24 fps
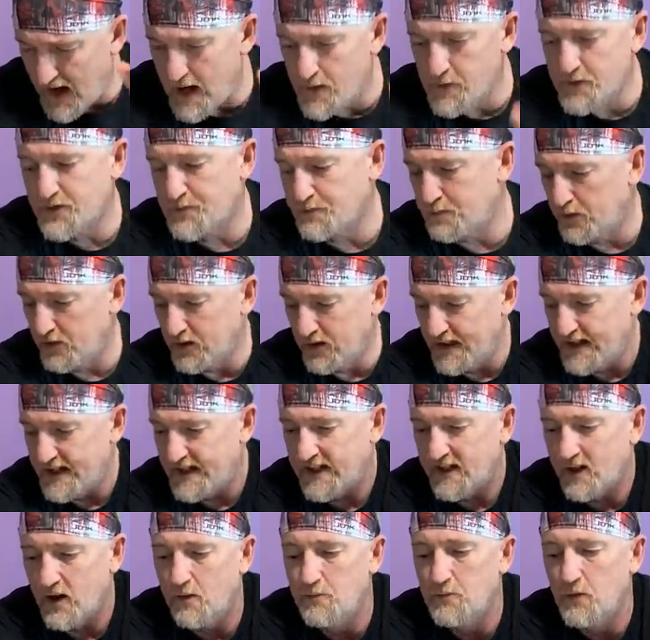I was
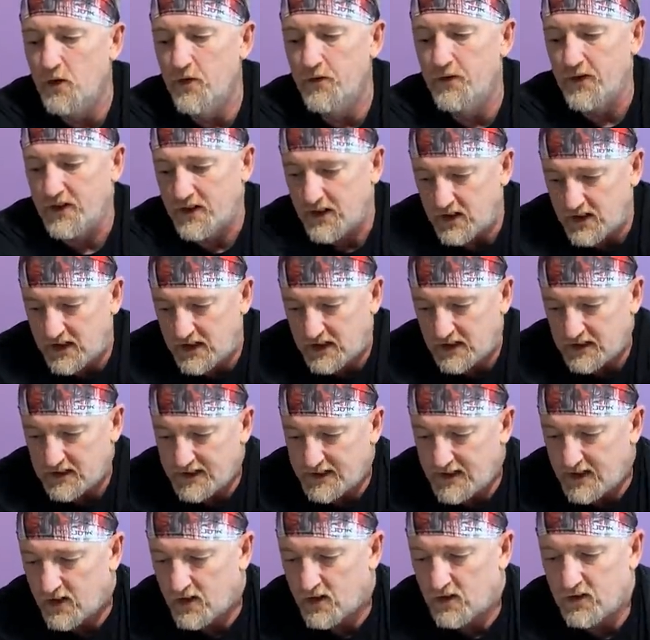planning on more of a
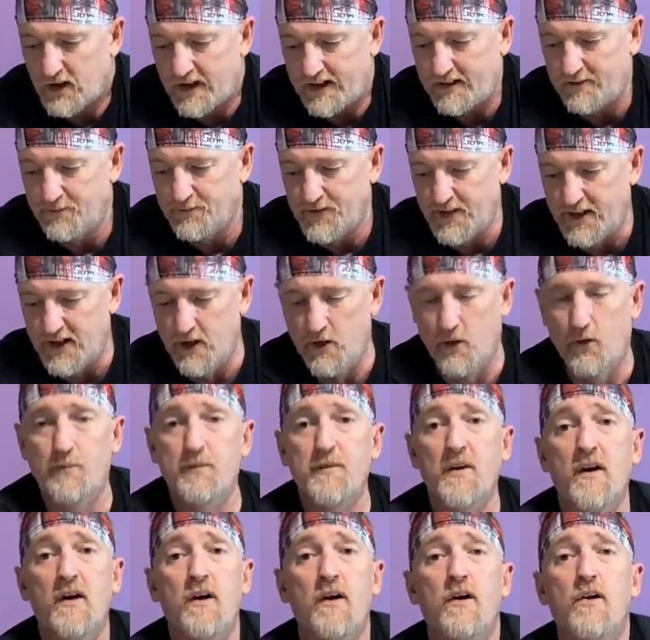clear, like, you know,
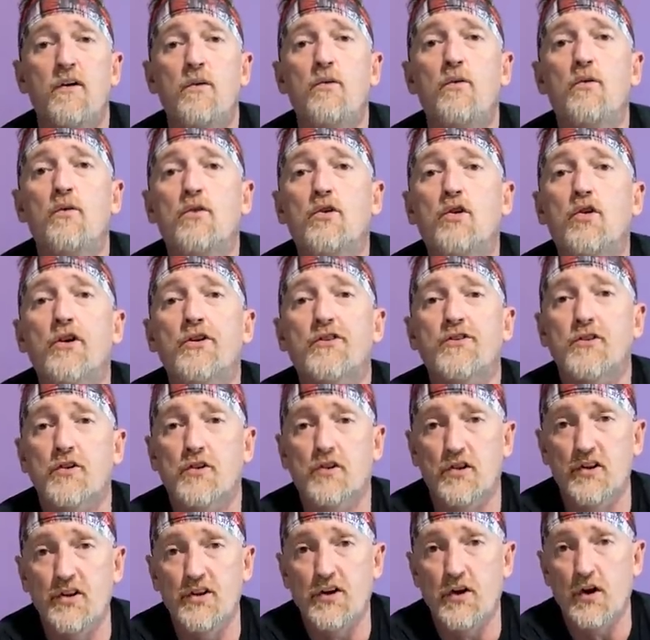crystal
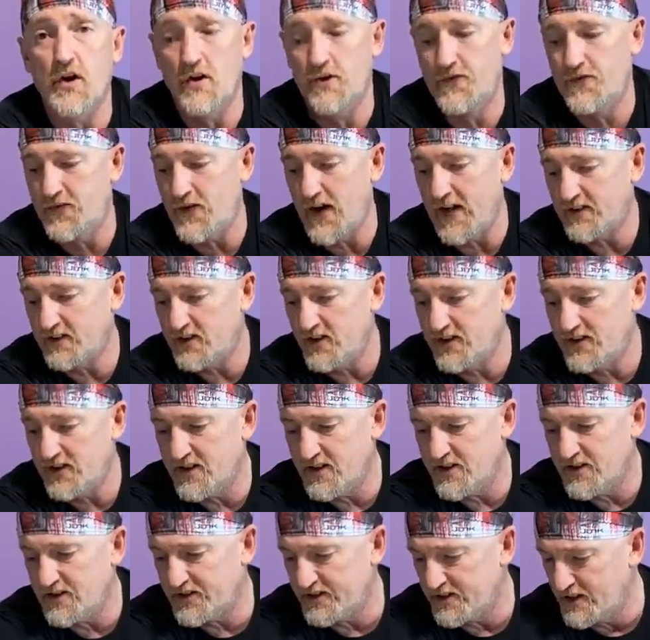clear effect on
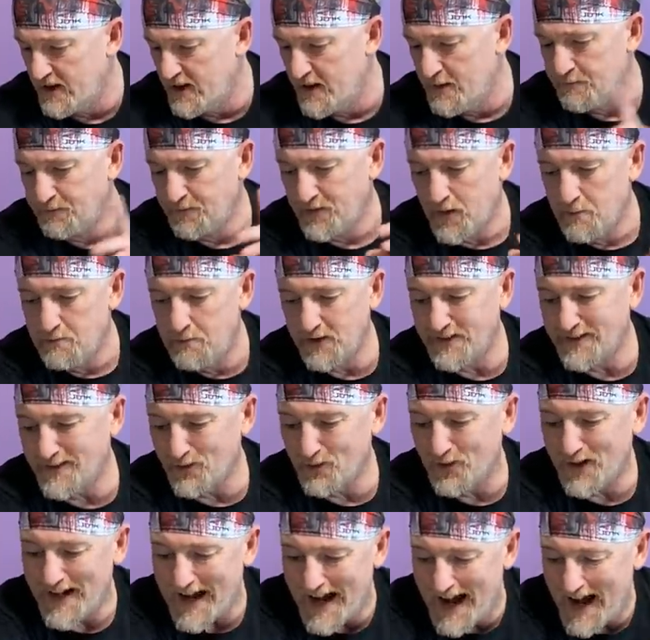this, but the
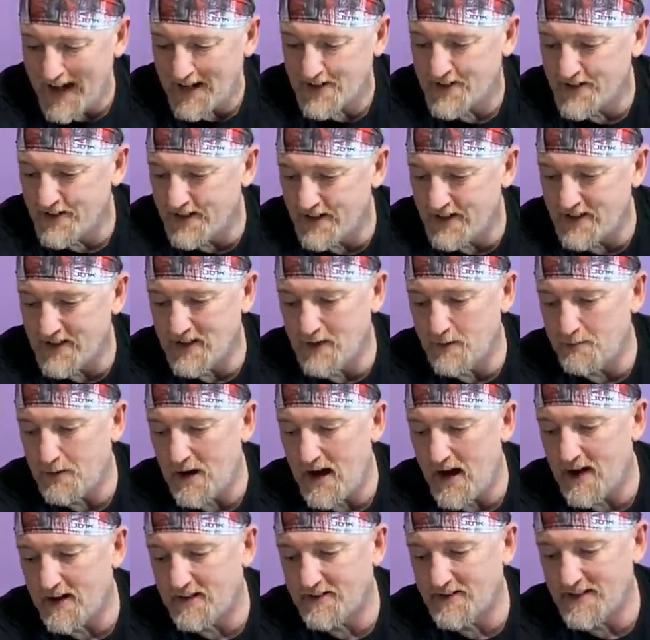reaction that the
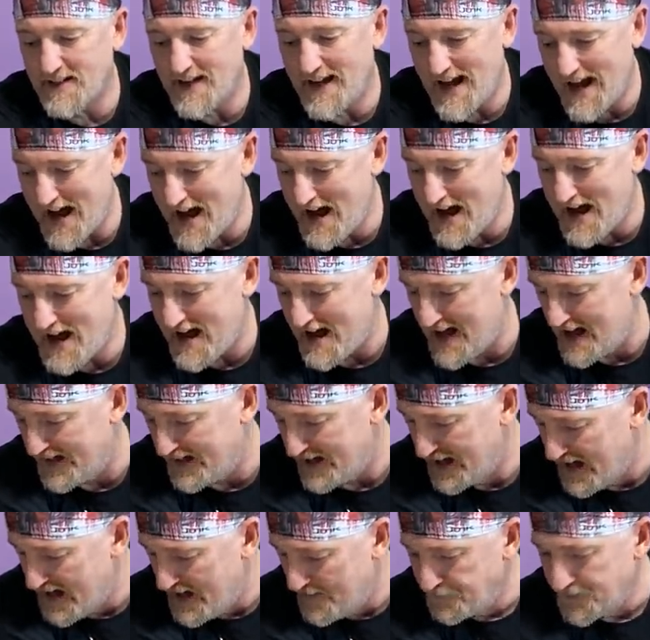epoxy had
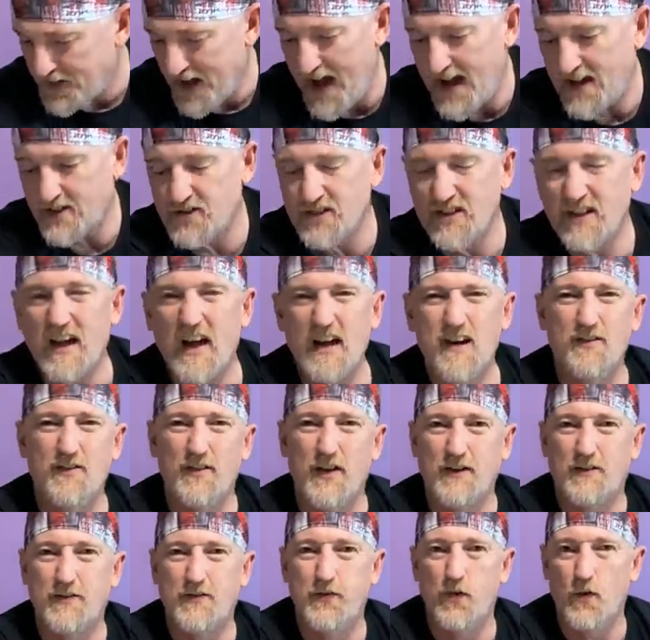actually kind of
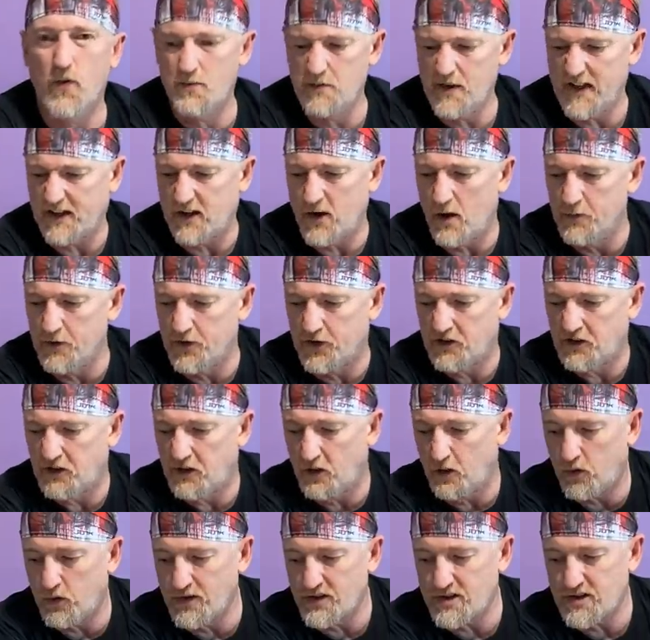like form like almost
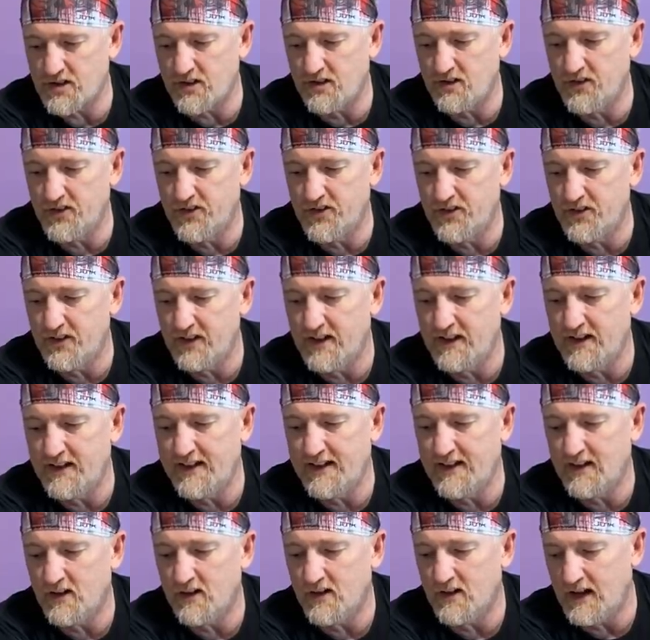crystals in
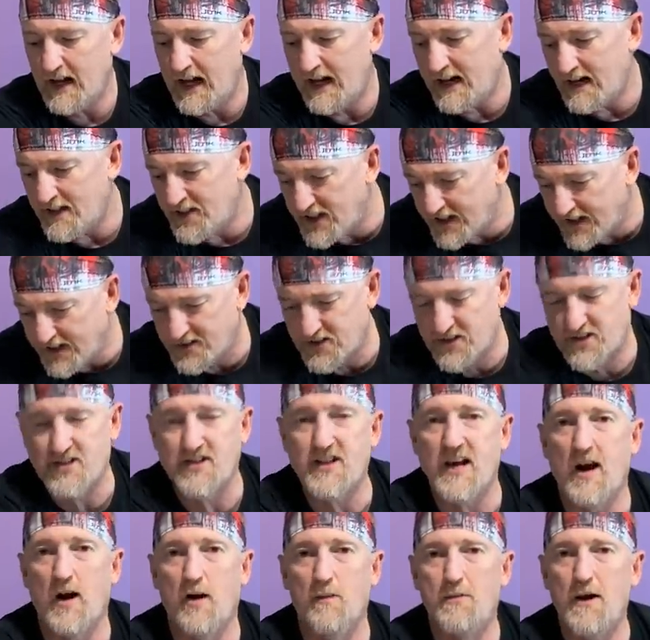here. And I think it's
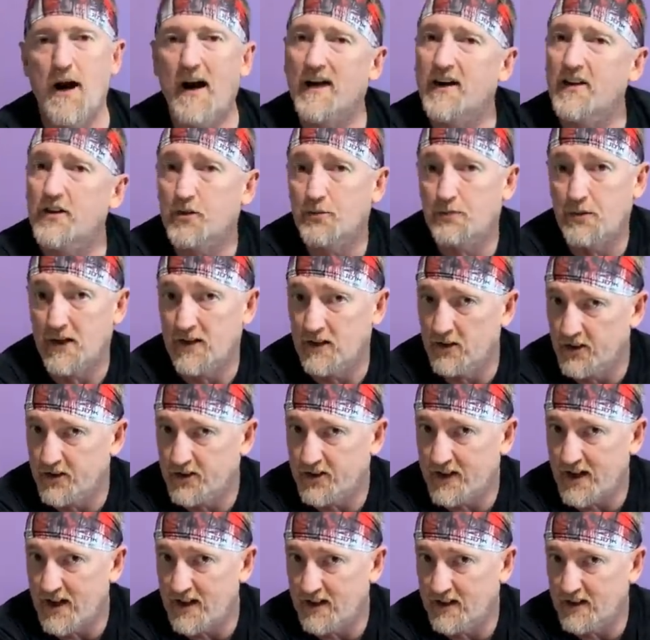just air pockets, but it
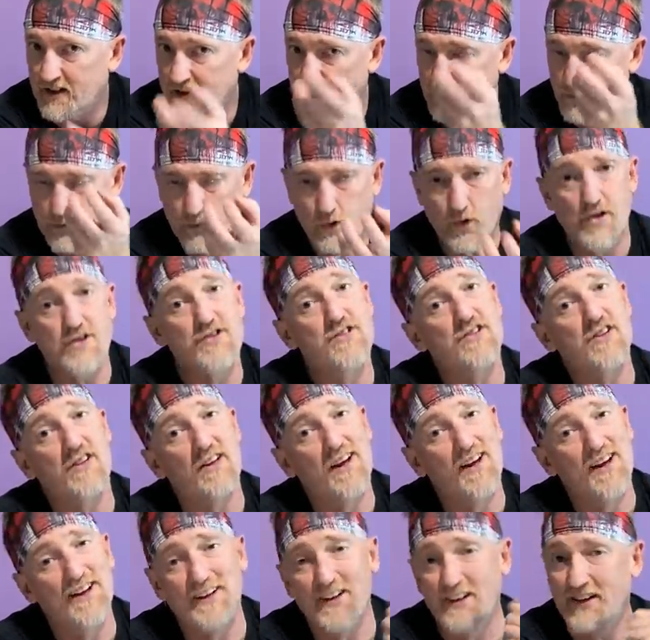looks kind of
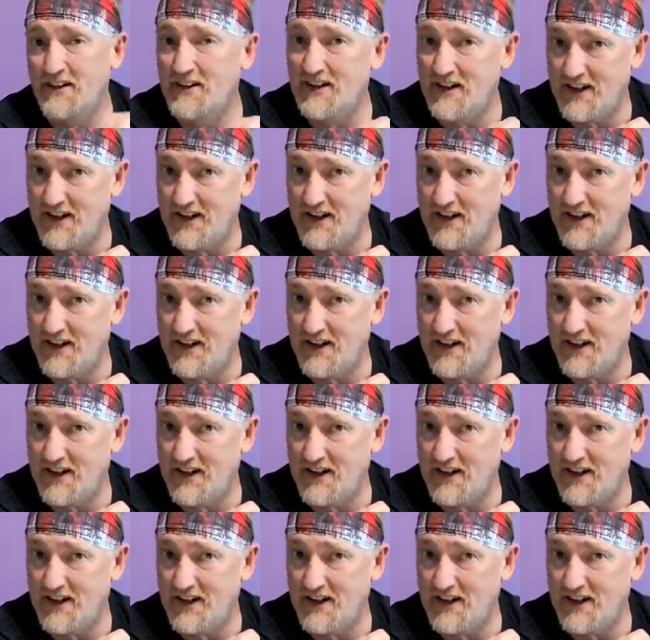crystalline in